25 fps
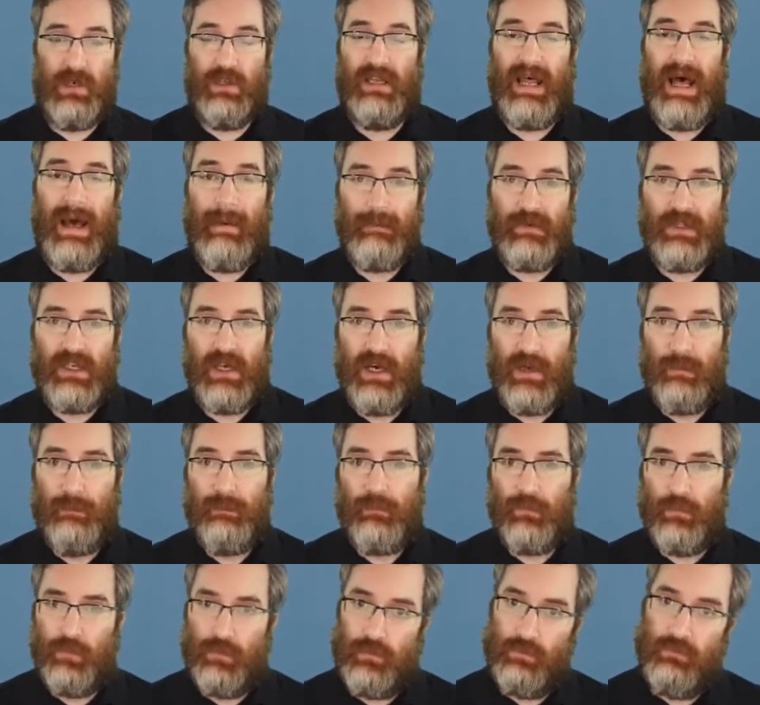laptop?
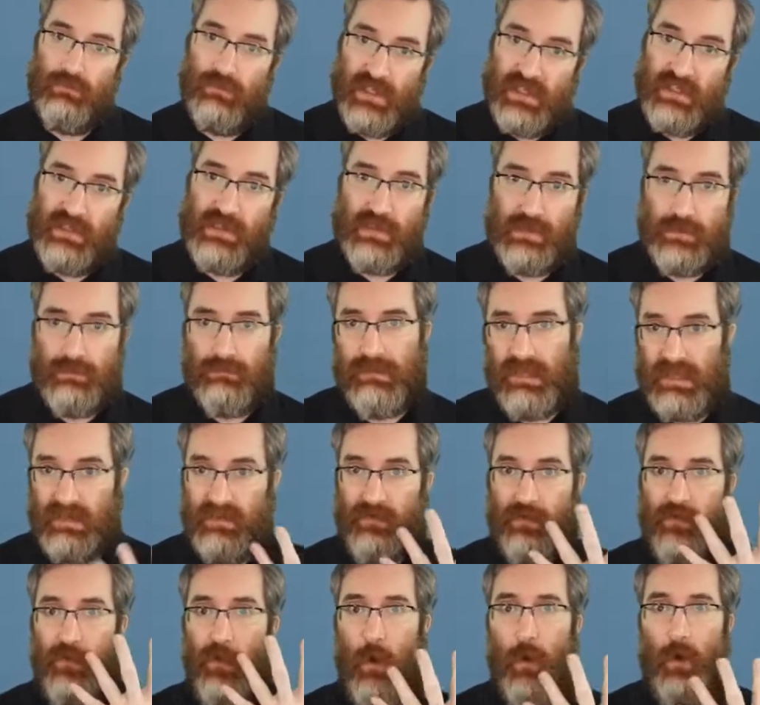That's
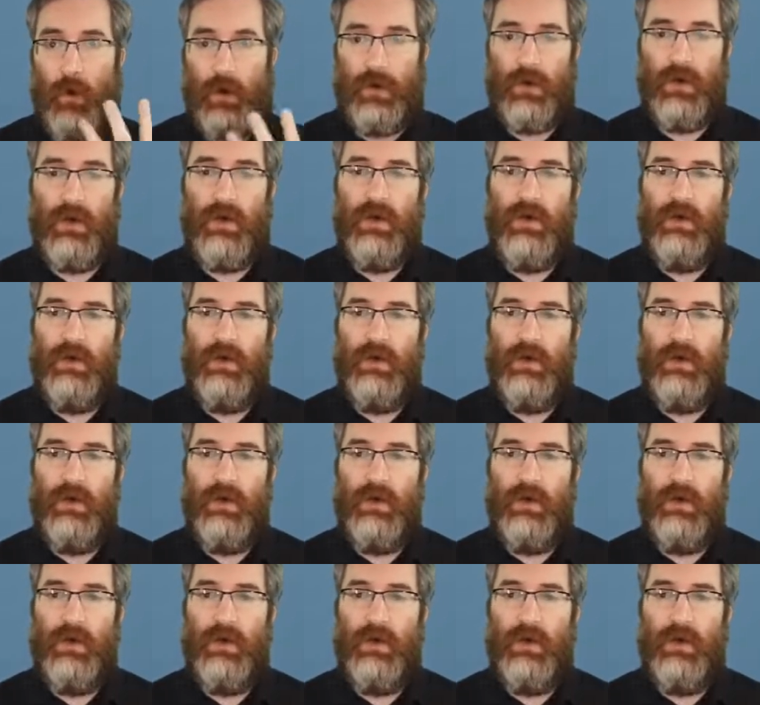4.